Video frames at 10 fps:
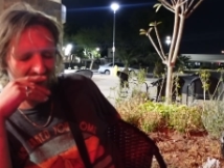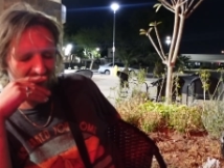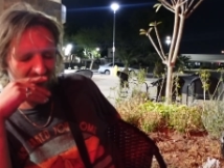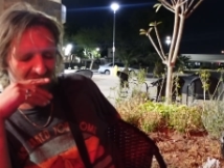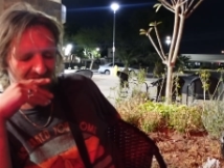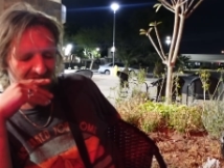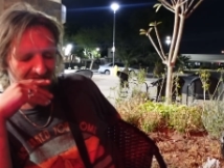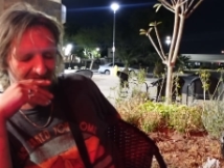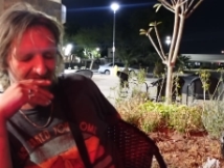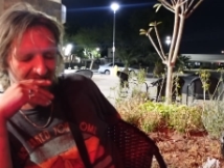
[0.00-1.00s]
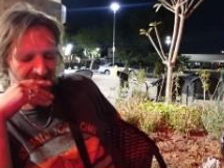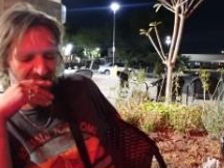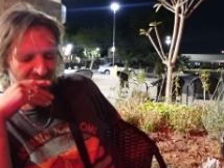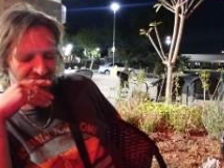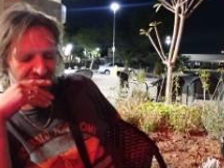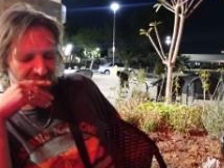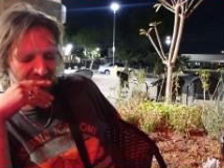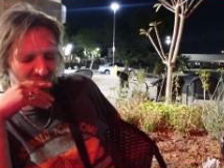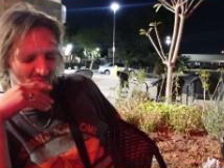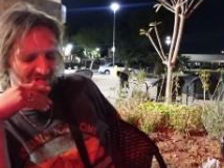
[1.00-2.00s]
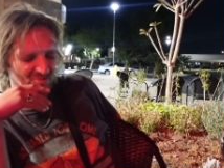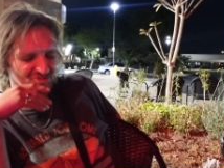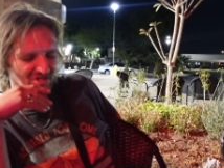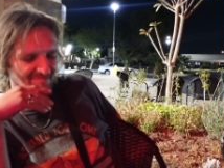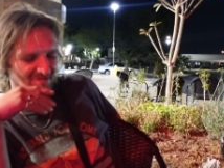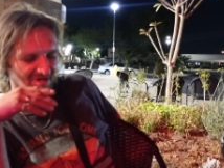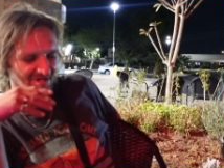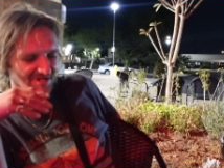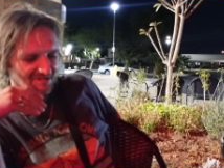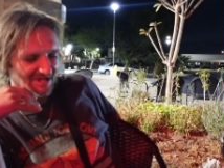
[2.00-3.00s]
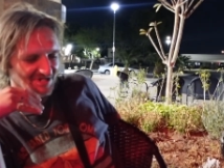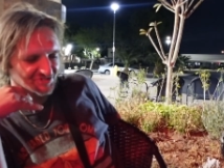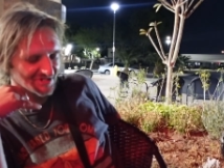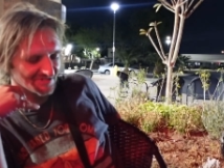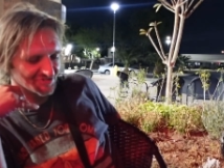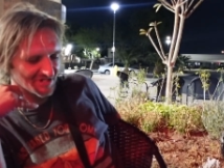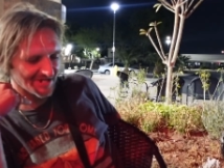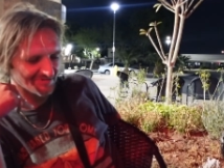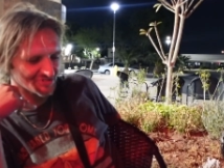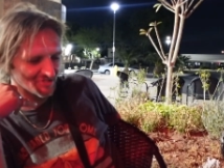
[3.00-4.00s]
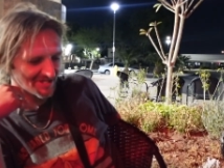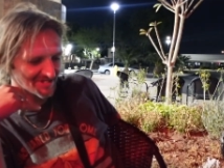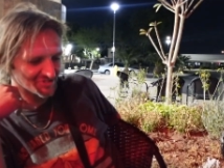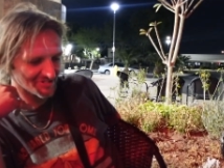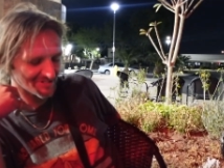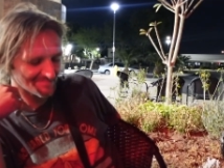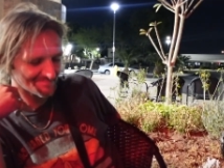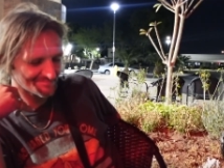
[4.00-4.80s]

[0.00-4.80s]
Well, winter was coming on in Alaska. I was in Anchorage, Alaska.